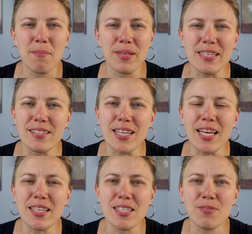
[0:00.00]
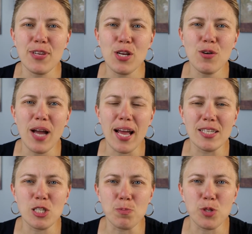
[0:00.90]
Please like this video
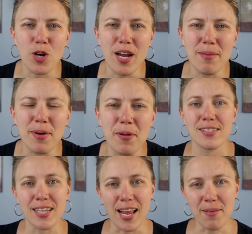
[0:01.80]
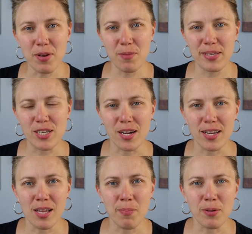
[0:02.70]
and subscribe. Today I'm going to be
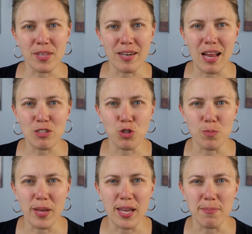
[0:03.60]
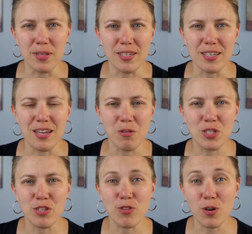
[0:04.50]
talking about the natural makeup look,
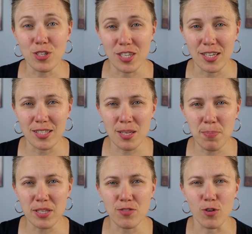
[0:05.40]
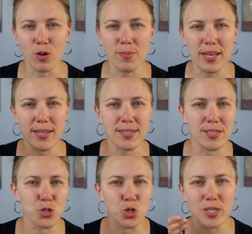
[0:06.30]
which of course in its simplest form
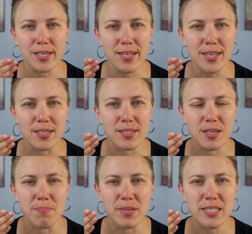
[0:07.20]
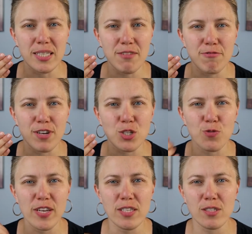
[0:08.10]
is just like this, completely fresh
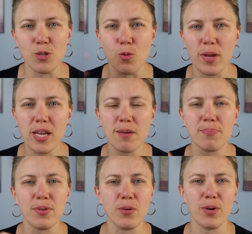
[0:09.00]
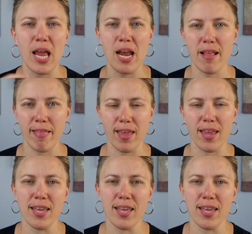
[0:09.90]
faced, no makeup, no anything.